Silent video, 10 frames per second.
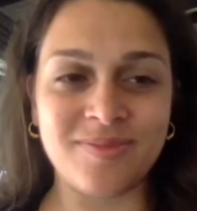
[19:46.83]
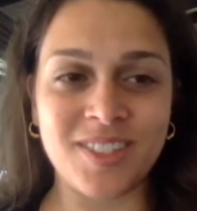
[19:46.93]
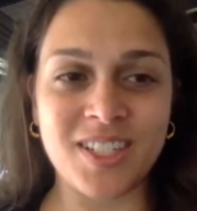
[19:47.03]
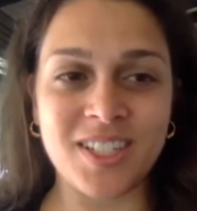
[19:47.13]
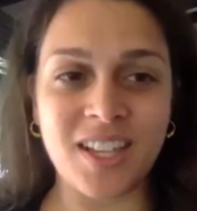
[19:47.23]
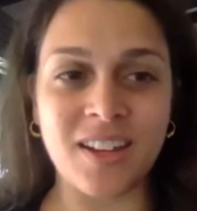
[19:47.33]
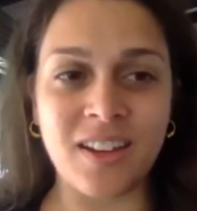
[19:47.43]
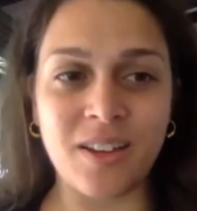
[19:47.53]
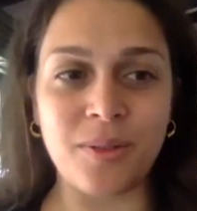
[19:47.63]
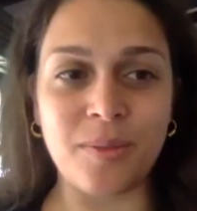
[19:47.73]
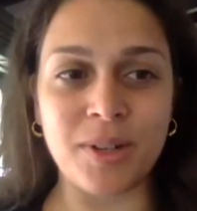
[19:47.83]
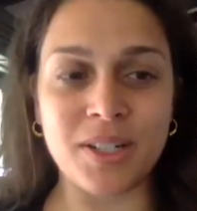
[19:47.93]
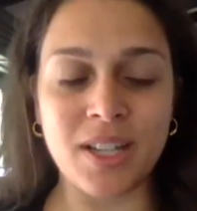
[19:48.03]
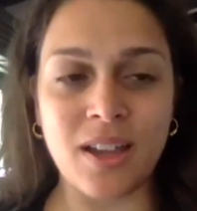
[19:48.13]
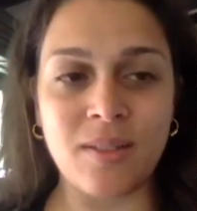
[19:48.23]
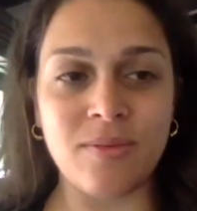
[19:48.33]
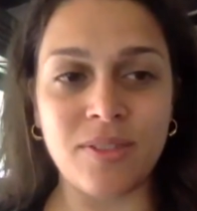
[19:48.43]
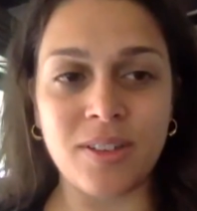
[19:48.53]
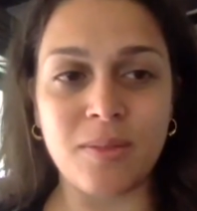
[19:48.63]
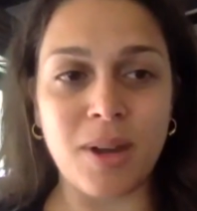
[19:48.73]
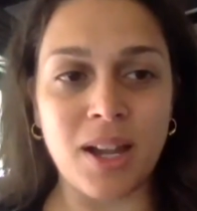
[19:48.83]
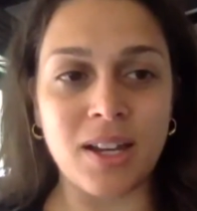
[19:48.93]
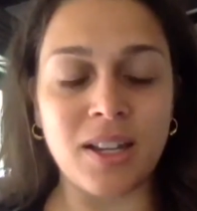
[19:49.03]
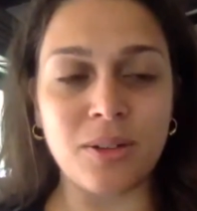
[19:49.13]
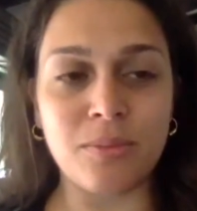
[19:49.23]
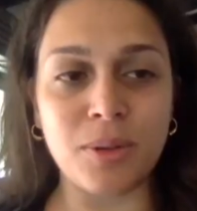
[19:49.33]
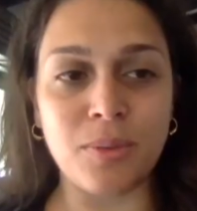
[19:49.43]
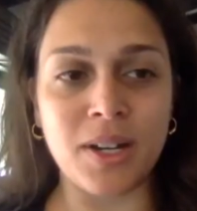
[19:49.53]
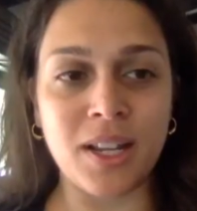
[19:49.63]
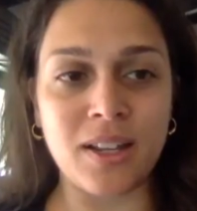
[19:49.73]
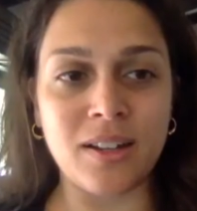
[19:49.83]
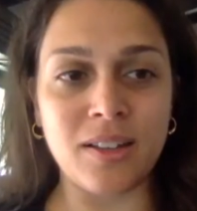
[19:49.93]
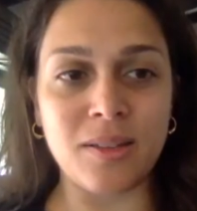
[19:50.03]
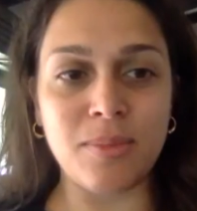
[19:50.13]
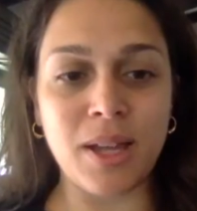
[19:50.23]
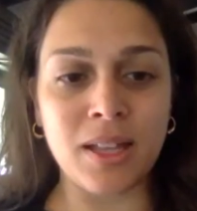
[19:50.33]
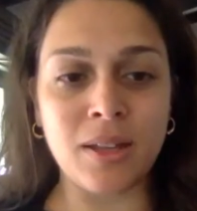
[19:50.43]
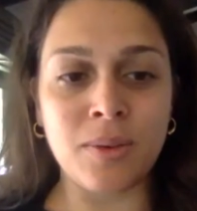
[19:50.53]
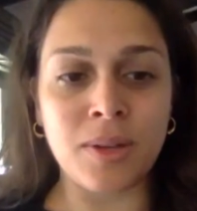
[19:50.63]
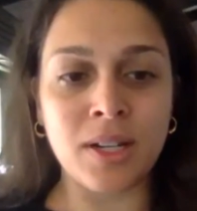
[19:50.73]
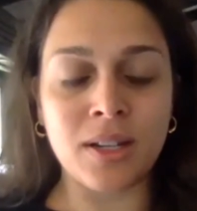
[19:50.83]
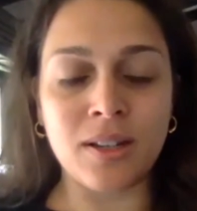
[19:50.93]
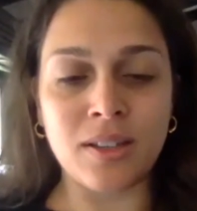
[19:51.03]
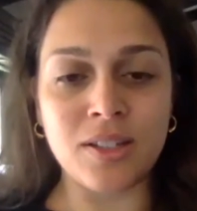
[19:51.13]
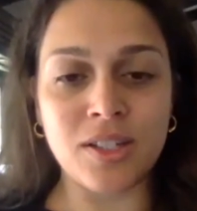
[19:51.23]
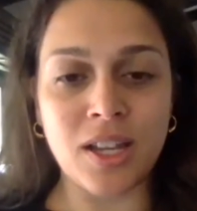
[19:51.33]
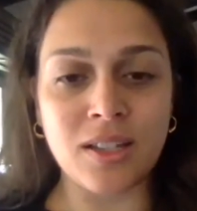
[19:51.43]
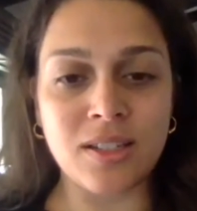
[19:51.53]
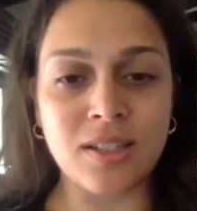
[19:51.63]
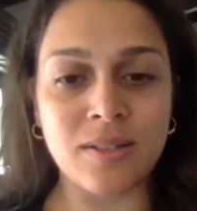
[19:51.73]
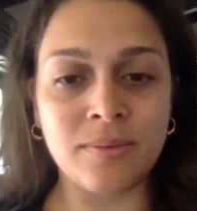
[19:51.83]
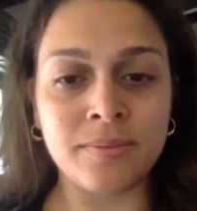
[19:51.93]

And just inhale one more time, fill the body, put one hand on the belly, one hand on the chest.